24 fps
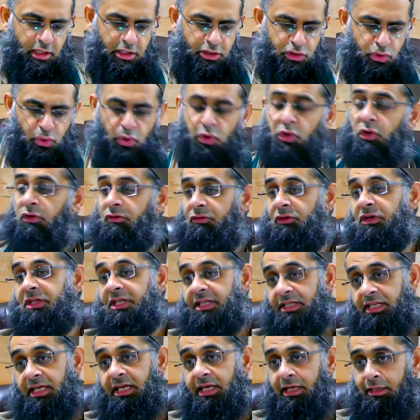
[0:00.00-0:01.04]
to look for the
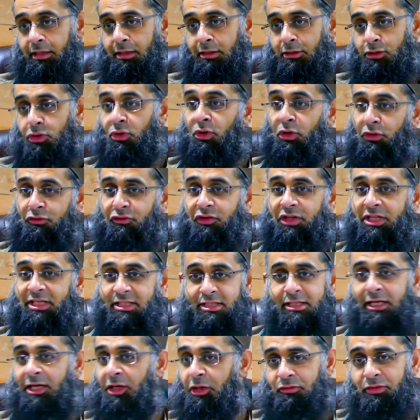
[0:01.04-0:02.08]
deen, to look for this
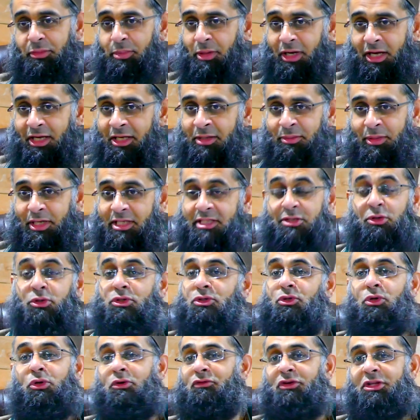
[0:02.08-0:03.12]
deen of Ibrahim alayhi salam,
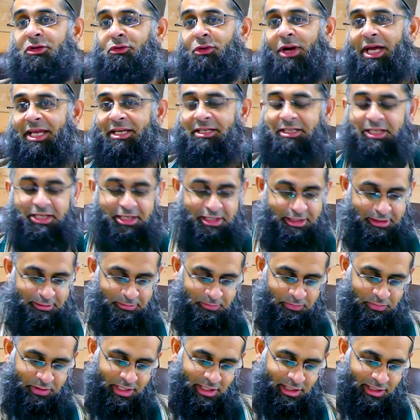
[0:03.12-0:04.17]
to look for the right
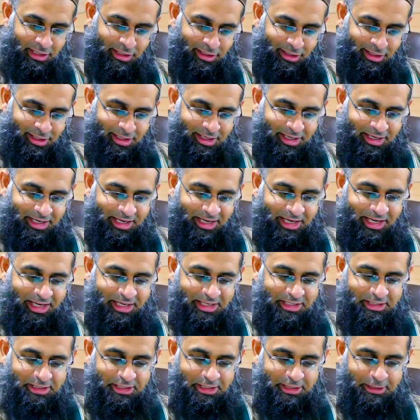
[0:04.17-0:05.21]
deen.
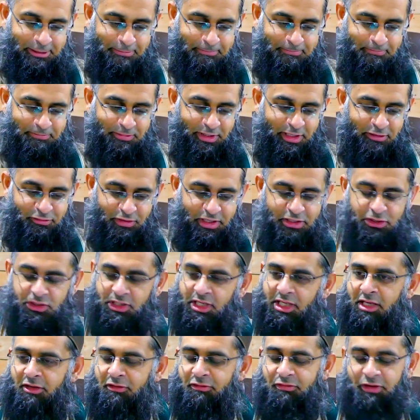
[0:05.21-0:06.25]
And
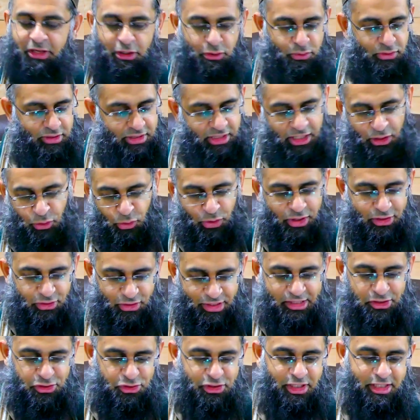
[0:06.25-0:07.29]
eventually he found, according to
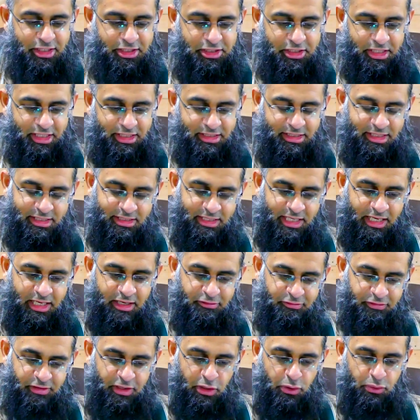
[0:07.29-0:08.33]
this tradition, it says that he
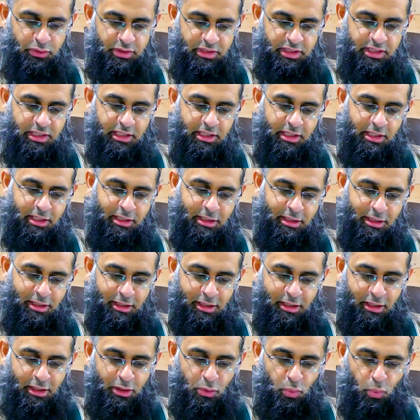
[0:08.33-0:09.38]
found
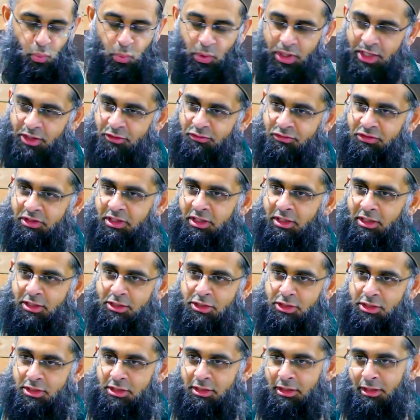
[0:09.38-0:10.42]
one of
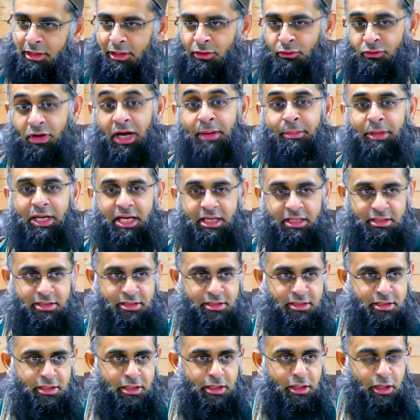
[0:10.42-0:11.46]
the
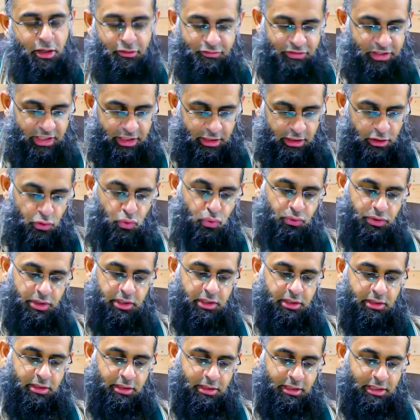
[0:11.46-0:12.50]
rabbis of the
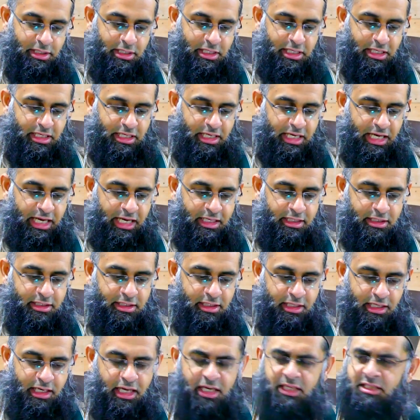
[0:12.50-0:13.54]
Yahud, and
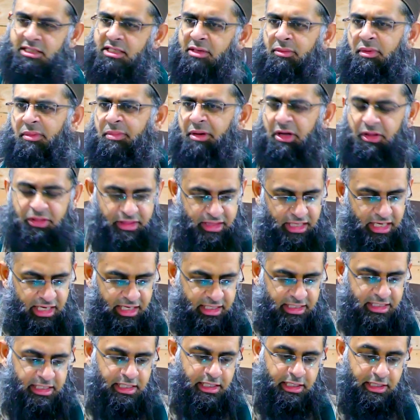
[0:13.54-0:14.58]
he asked them about their
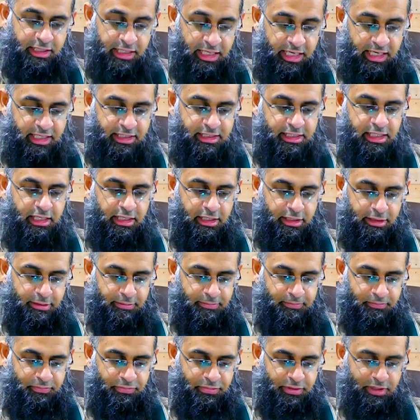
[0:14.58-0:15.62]

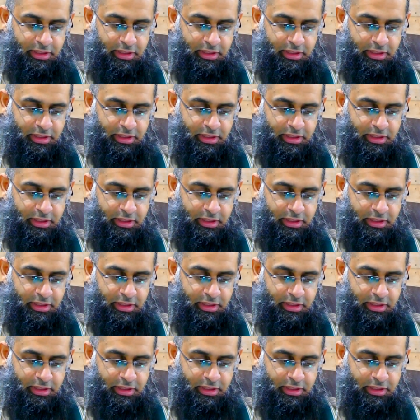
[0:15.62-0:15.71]
deen.